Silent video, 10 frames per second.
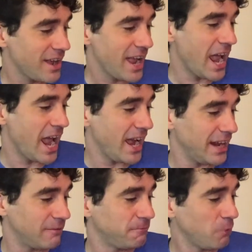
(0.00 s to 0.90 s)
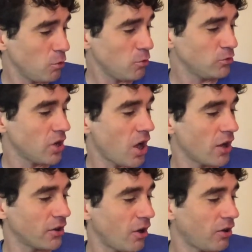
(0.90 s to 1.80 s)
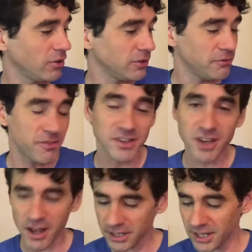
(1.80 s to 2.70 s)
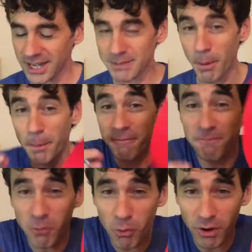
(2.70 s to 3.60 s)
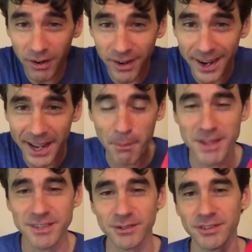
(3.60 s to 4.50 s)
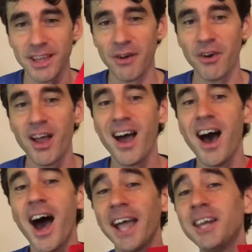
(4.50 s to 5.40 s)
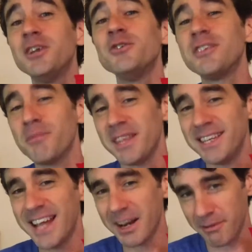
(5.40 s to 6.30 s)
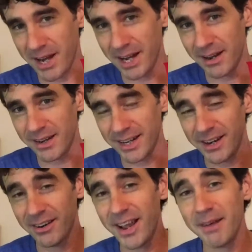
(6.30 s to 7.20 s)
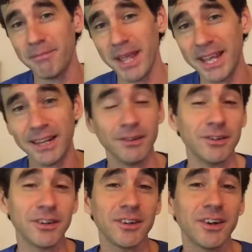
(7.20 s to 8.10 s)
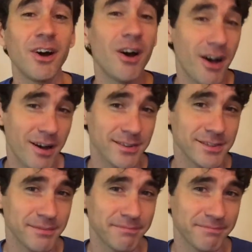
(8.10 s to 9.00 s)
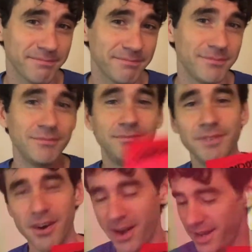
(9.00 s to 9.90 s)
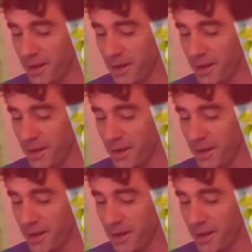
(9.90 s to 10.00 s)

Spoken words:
and fold on all of the dotted lines. But before I get my scissors out, I'm going to do some of the decorating on here and make it look awesome. All right, here we